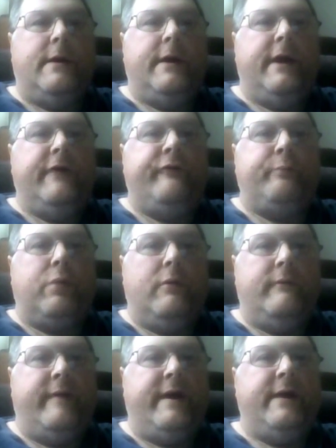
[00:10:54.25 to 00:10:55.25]
he's
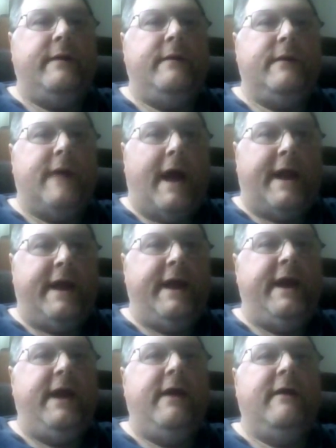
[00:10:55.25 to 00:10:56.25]
proving that
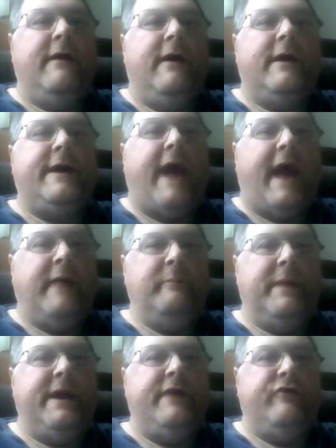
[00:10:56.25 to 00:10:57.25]
he can
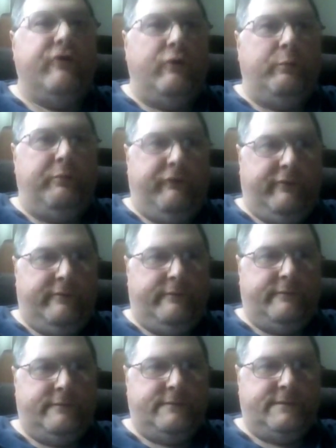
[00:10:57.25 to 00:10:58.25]
be duped.
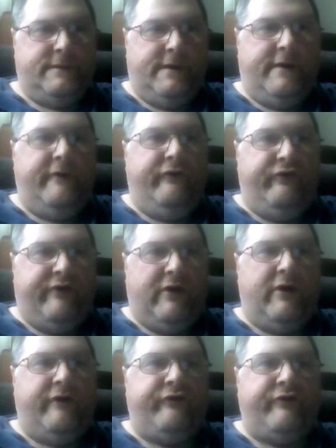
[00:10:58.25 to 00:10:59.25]

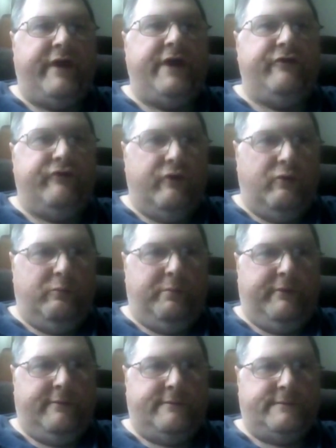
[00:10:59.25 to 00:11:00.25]
Seriously
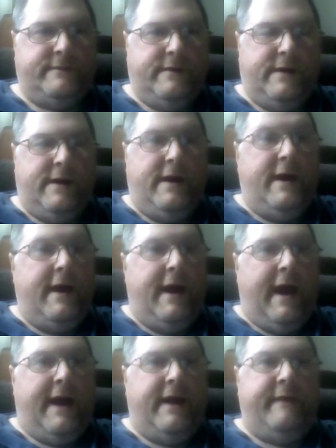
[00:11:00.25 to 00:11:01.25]
duped.
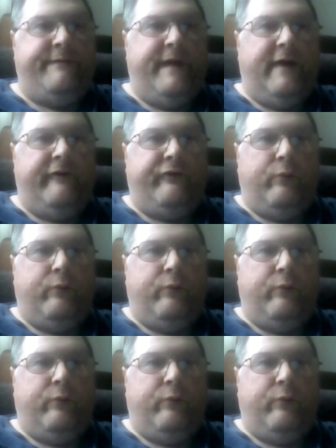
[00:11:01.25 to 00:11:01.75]
And if it is